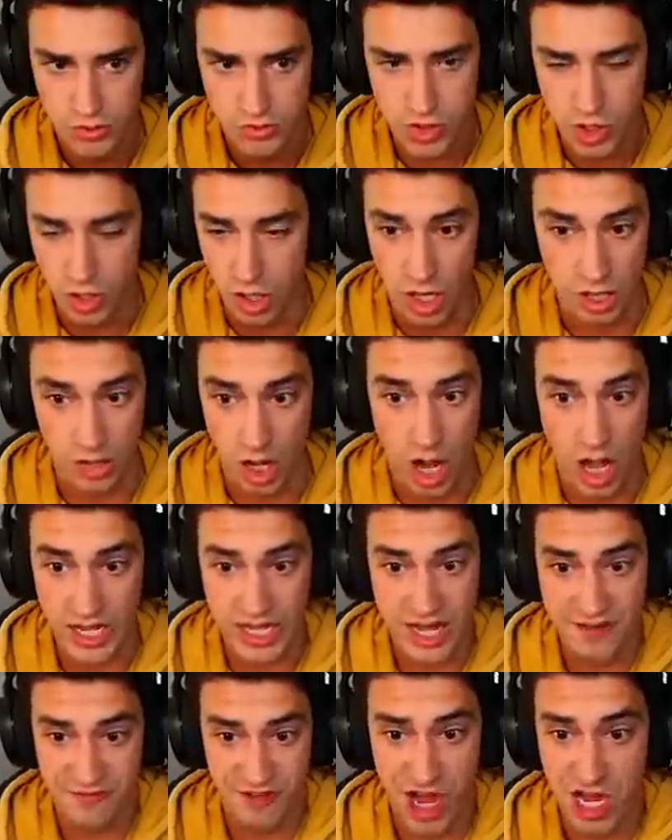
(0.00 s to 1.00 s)
Dude, I
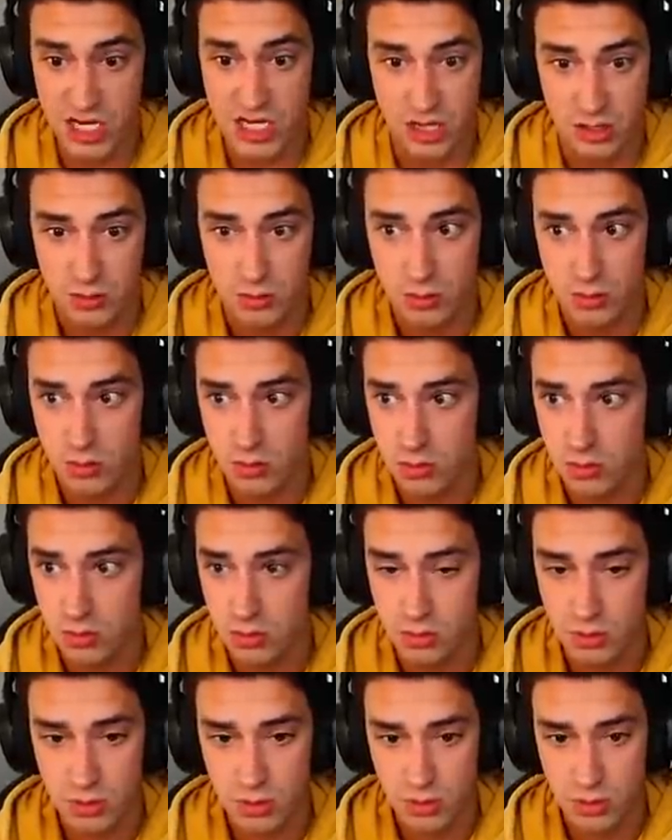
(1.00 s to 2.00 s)
can't find it.
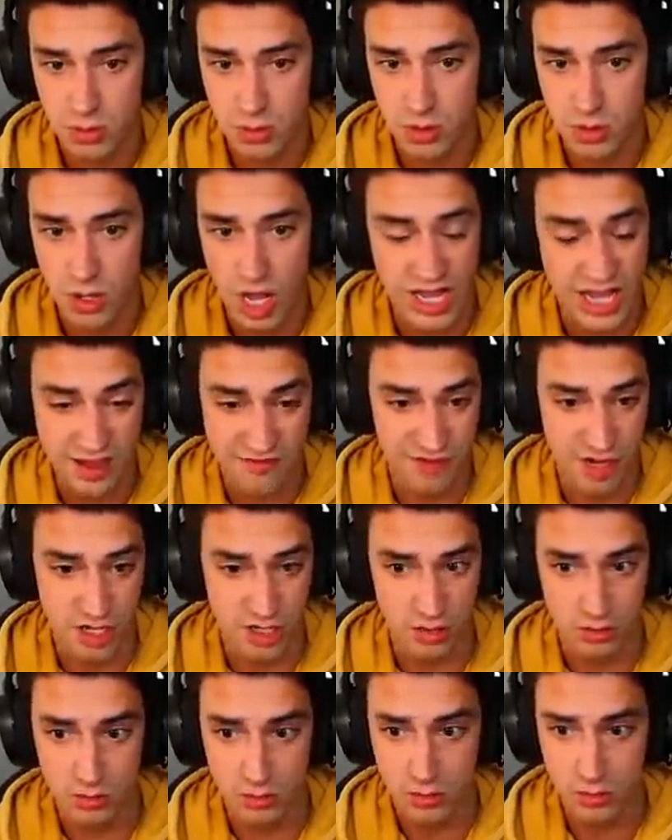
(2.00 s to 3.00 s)
I can't find it.